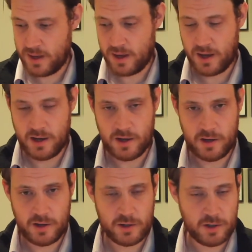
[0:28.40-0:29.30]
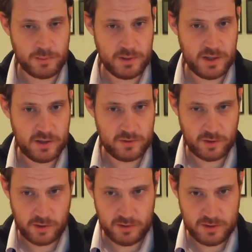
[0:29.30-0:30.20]
And a couple of years ago,
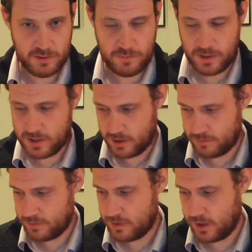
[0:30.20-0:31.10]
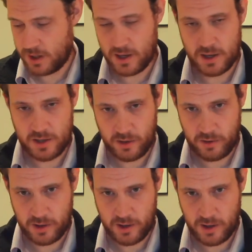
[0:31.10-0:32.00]
I did pick up
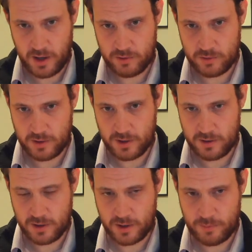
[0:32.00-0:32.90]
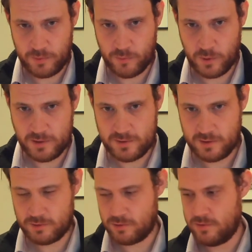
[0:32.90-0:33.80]
another Edradour, and I've been
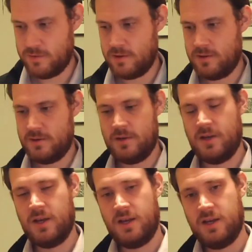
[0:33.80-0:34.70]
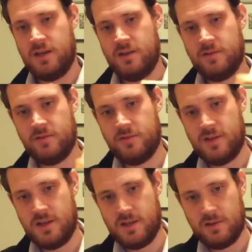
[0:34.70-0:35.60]
waiting to review it. It is
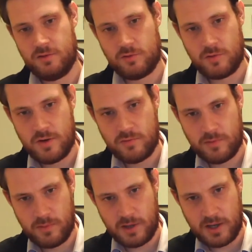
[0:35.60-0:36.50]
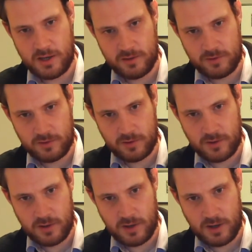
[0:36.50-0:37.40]
the straight from the cask,
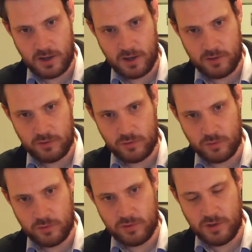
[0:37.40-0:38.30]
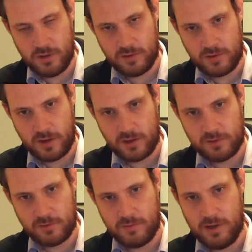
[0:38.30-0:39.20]
Sauternes
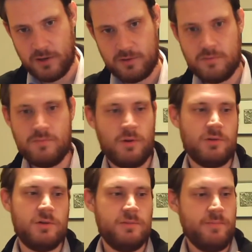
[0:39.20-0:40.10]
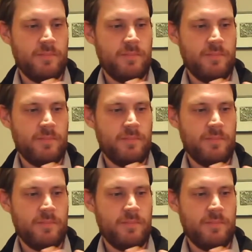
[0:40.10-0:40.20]
cask finished bottle.